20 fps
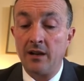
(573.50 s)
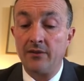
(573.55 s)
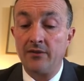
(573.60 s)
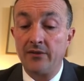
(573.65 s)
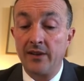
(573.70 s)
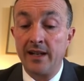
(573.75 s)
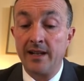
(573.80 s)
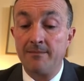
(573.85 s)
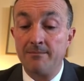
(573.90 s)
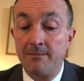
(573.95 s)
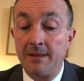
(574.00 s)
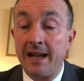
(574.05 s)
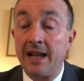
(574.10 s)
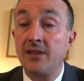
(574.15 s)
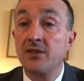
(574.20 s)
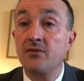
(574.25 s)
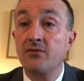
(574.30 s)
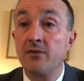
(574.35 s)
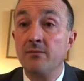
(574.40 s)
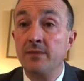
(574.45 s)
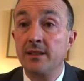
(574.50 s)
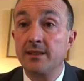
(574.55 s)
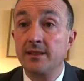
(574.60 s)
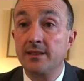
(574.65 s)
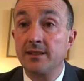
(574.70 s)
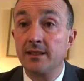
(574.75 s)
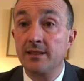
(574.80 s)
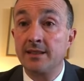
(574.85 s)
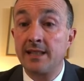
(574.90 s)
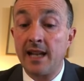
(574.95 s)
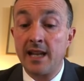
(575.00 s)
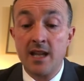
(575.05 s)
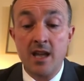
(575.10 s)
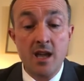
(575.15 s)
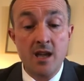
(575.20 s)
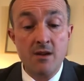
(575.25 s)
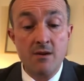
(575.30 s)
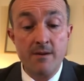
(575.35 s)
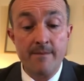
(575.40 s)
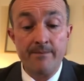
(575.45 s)
in maths from Mr.
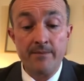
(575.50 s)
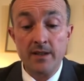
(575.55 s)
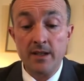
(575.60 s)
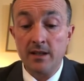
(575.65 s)
Sikdeo.